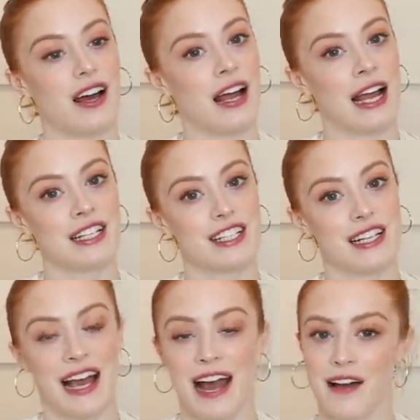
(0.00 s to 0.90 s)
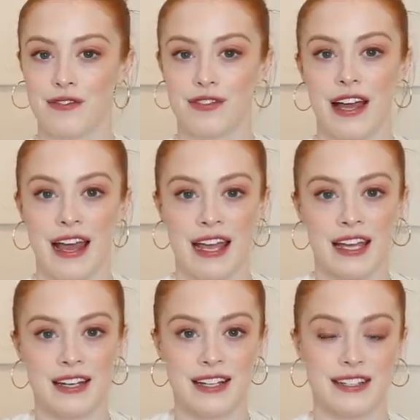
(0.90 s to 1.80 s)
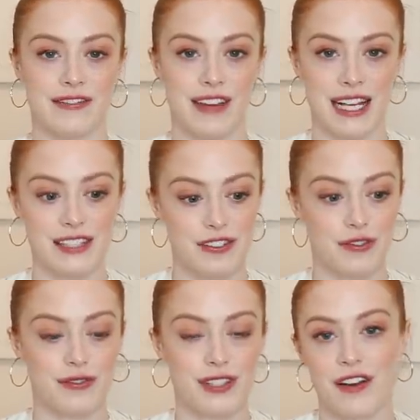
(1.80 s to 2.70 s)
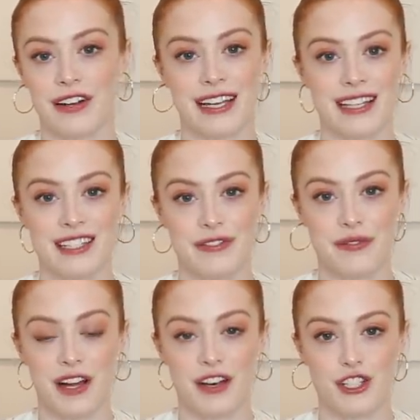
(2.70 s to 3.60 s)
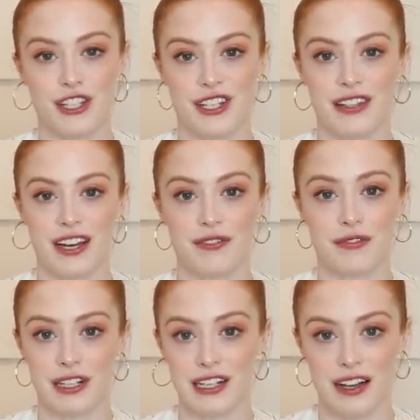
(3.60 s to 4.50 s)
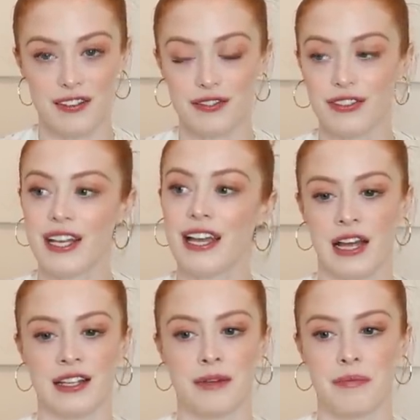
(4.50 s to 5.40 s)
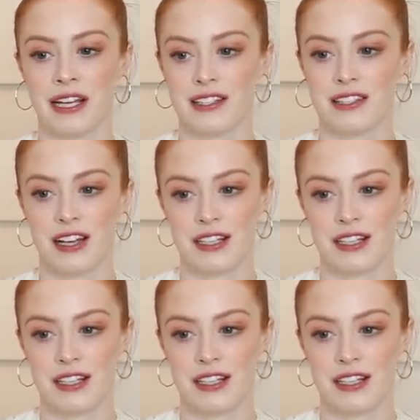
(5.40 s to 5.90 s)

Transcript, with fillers: I actually have a knitted vest from Zara Kids from last year that I really love and the biggest